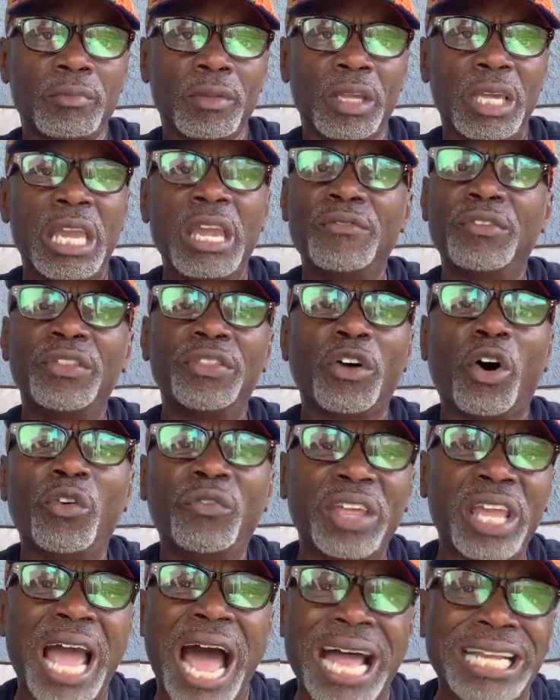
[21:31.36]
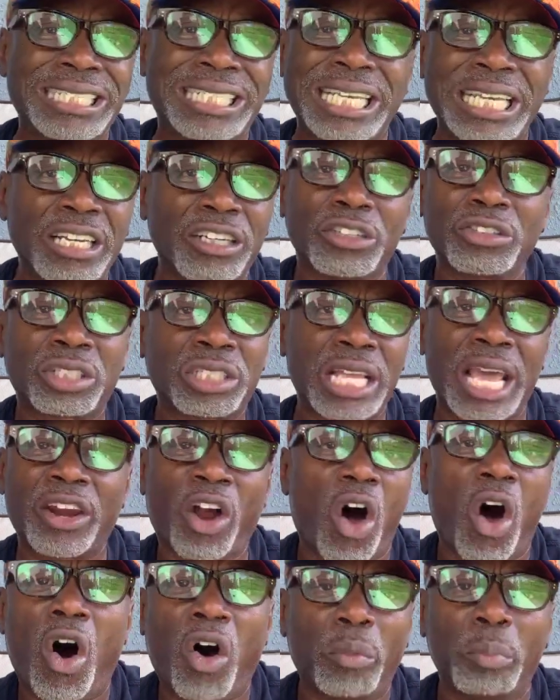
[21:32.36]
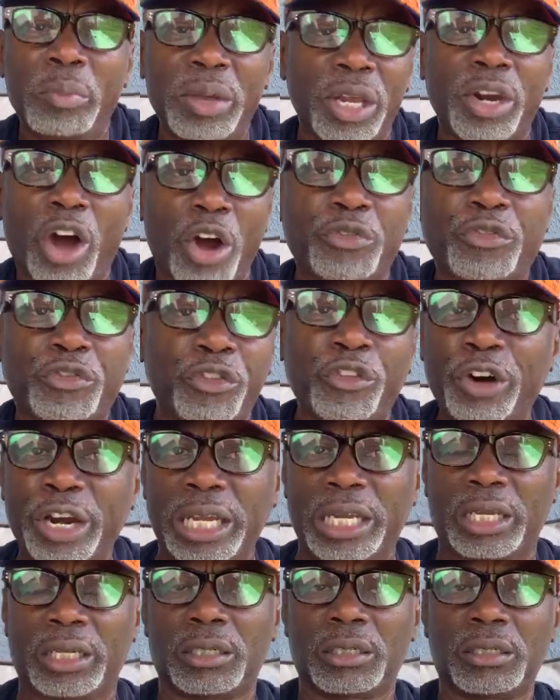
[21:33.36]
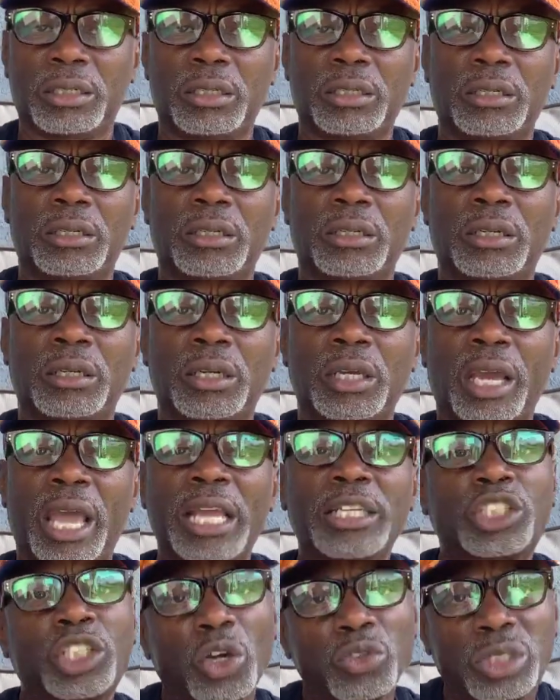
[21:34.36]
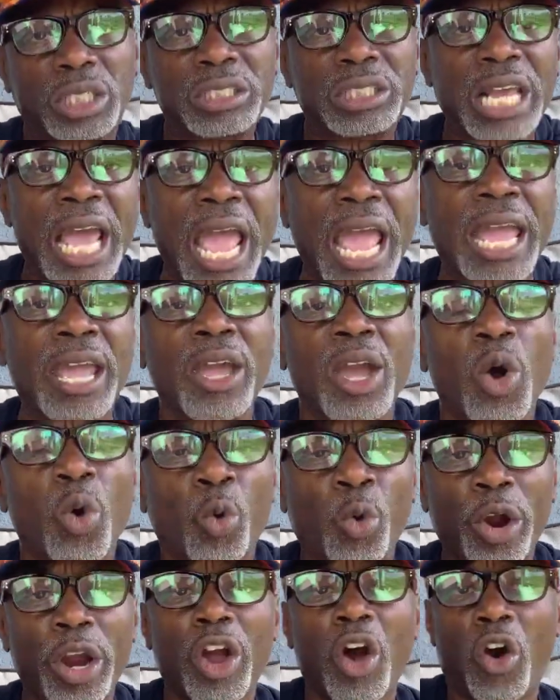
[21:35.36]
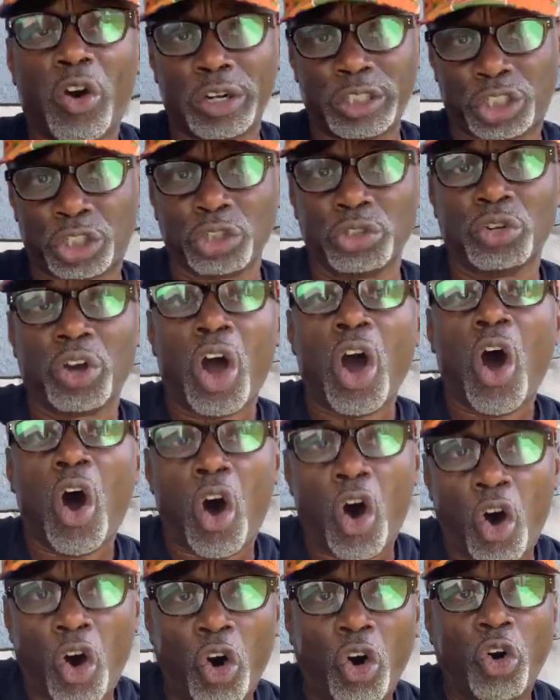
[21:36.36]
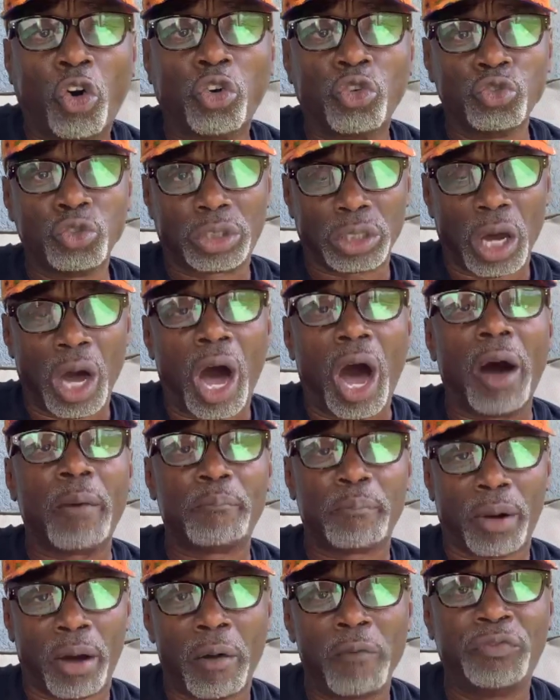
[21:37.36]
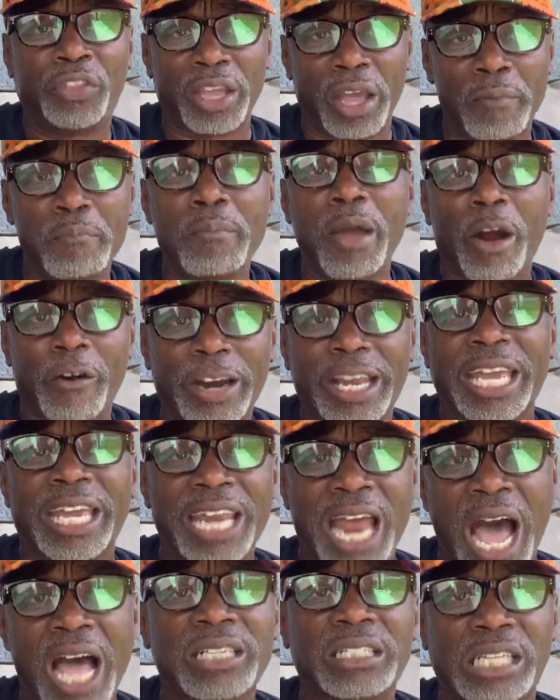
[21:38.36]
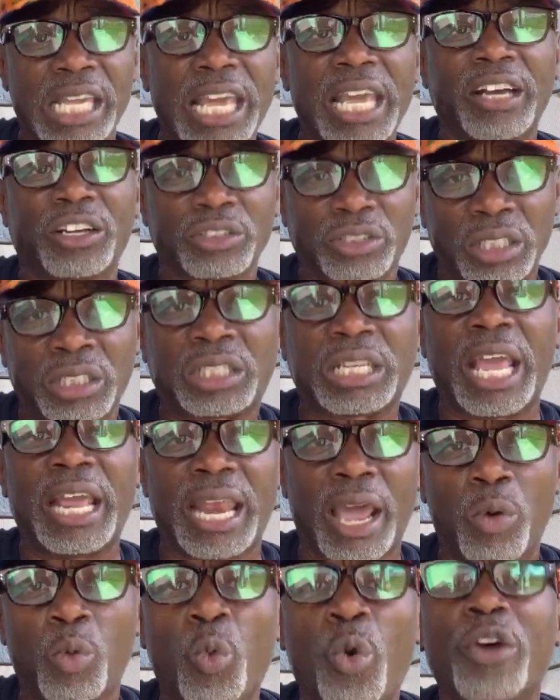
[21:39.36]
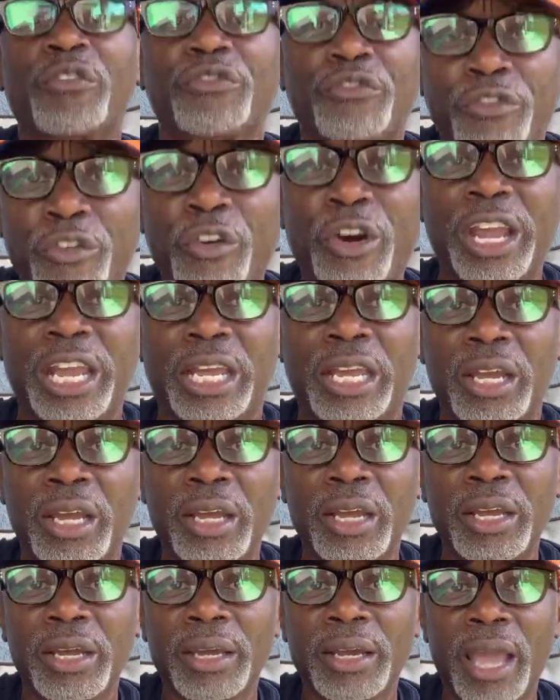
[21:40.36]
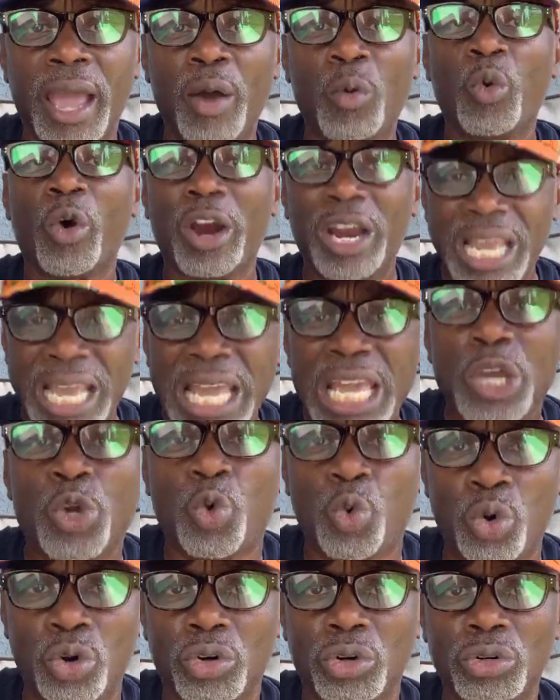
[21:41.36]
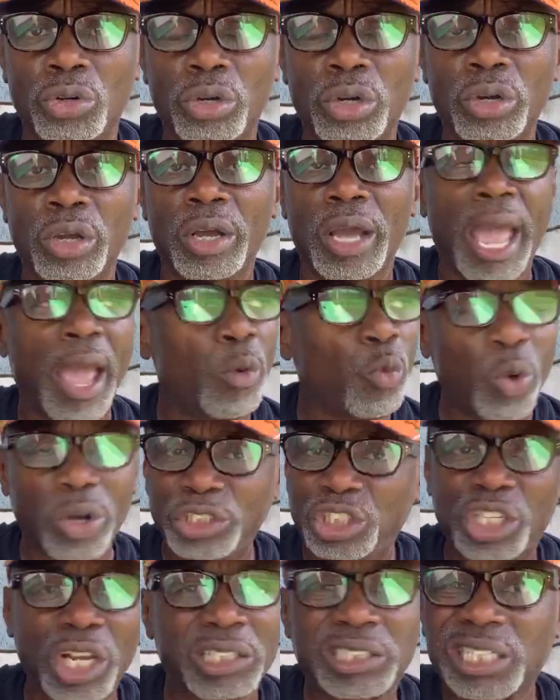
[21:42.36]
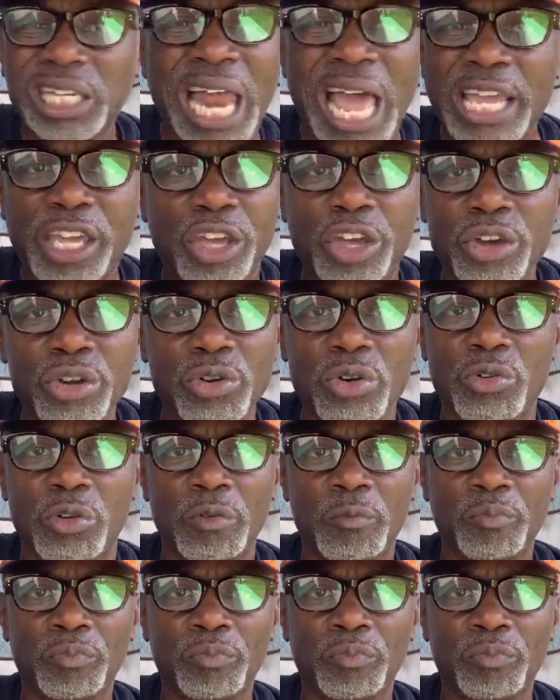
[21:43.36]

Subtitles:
even though the ideal said all men are free. And so today we're going to hold up the American ideals to say that we're free and we're equal and we're just like you,